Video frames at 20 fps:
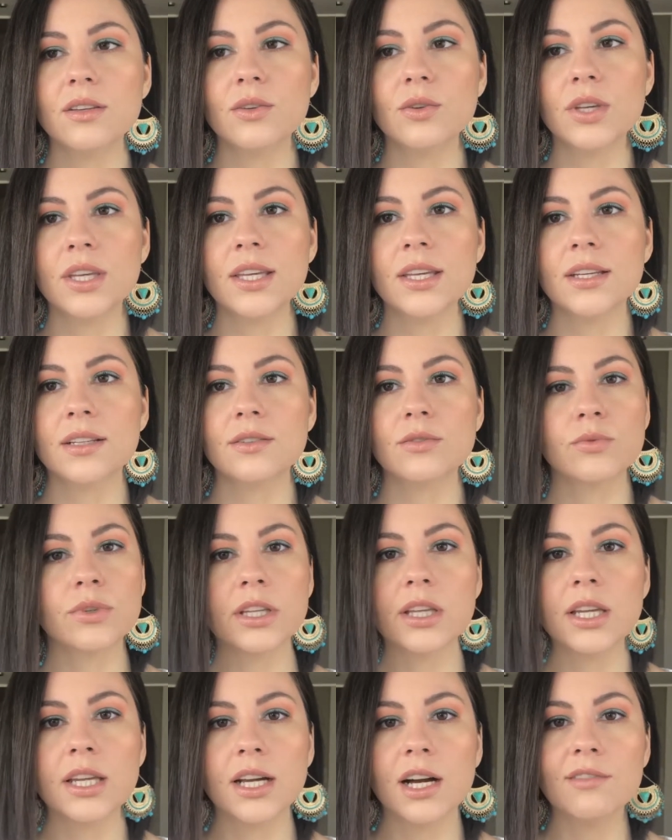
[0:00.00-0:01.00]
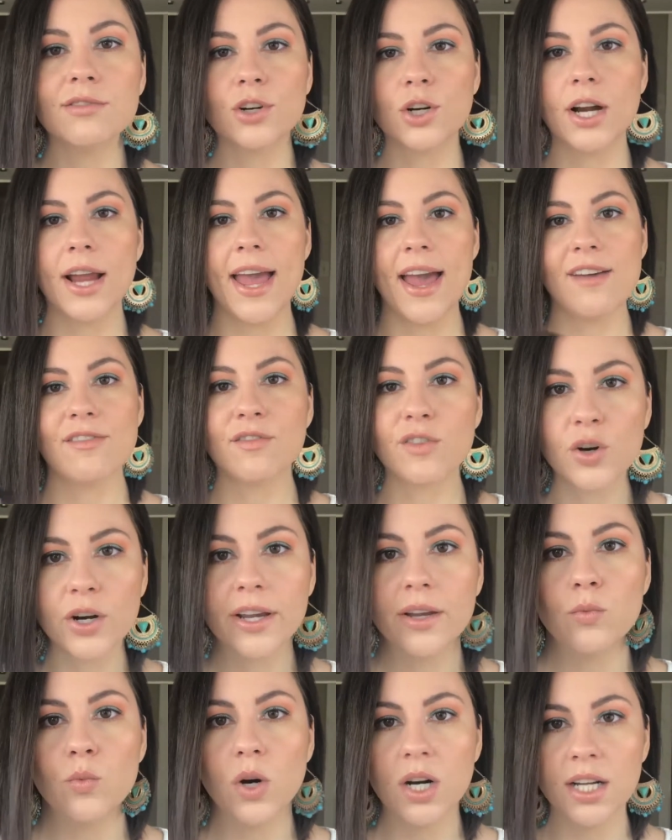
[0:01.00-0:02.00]
You can't really cover
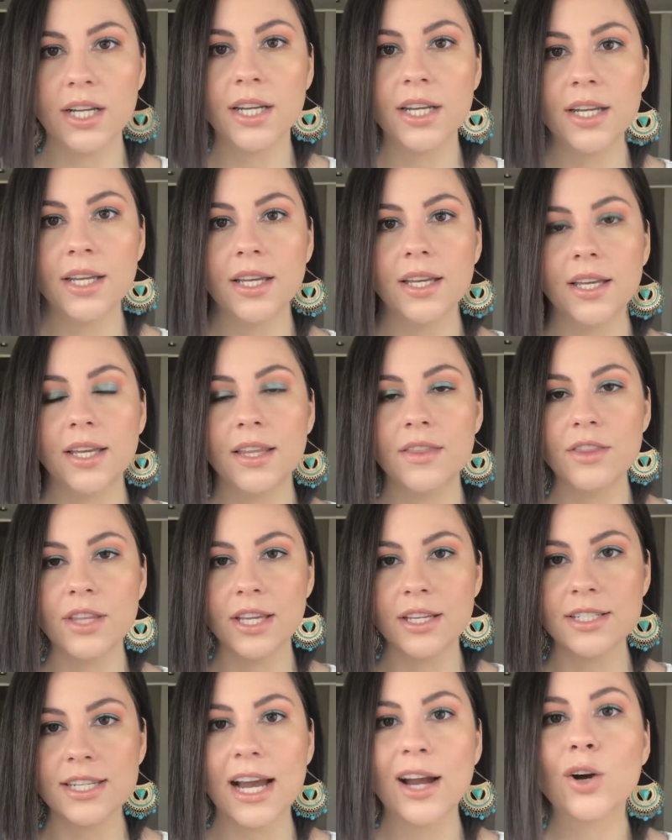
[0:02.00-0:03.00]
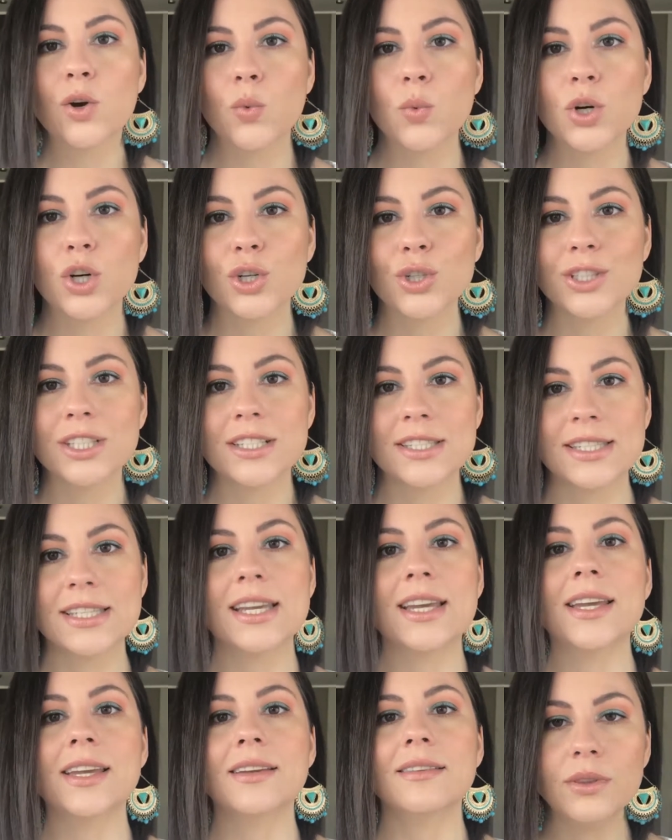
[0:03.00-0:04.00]
everyone in the entire world and
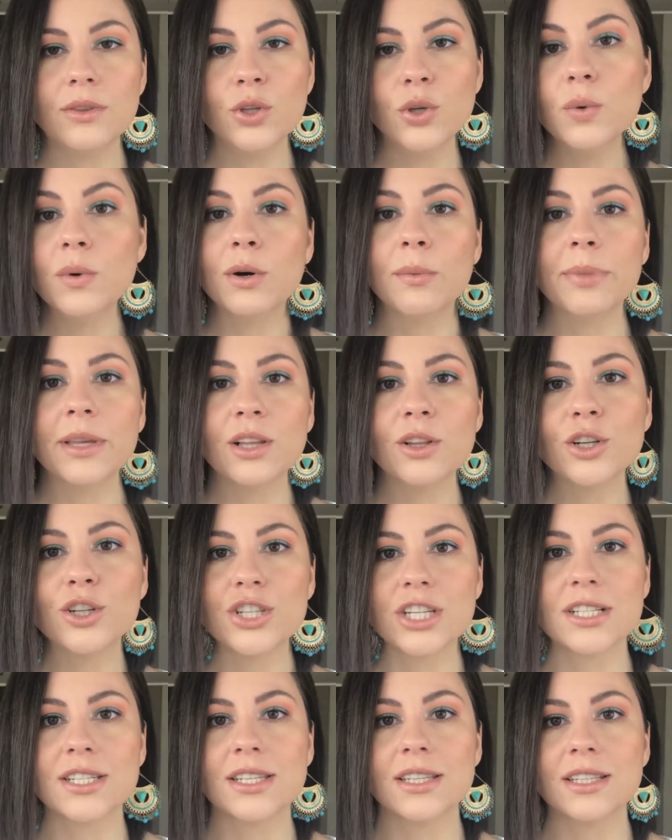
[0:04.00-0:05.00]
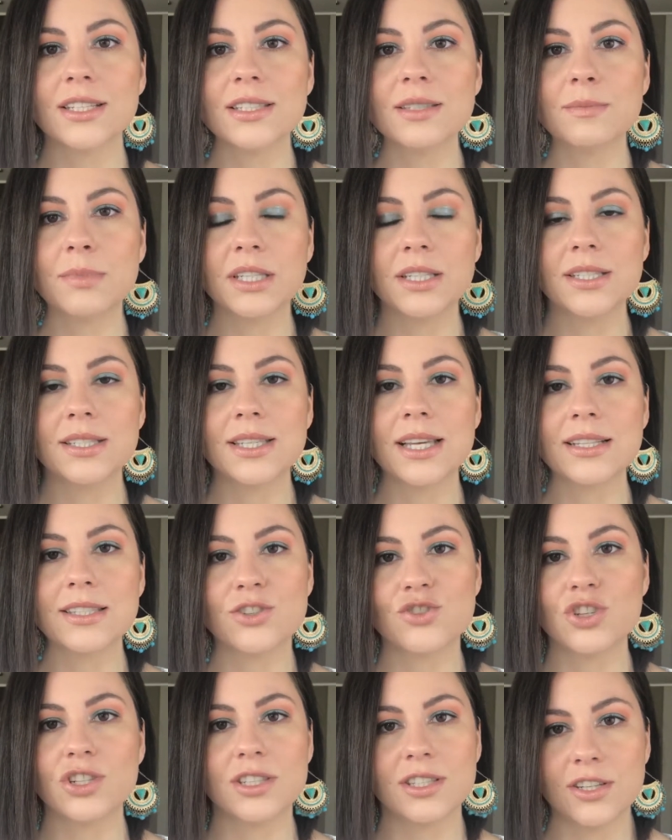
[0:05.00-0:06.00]
say, you won't be allergic to this, because
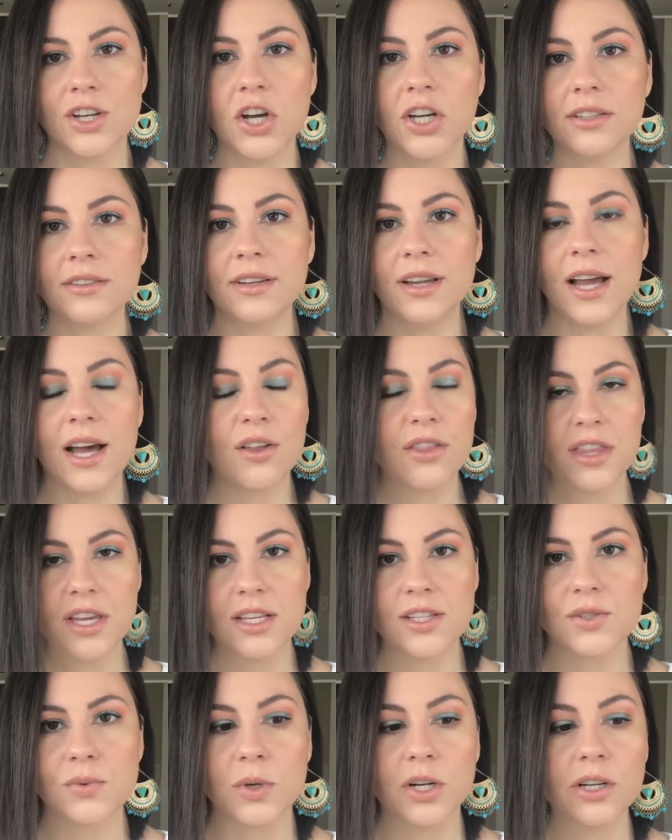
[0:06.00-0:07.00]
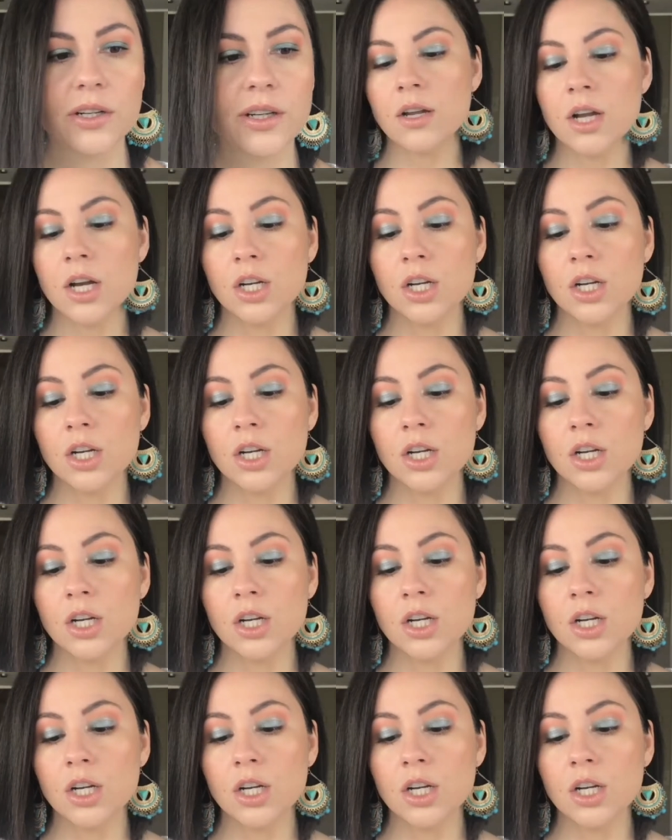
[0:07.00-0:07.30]
that's just not how things work.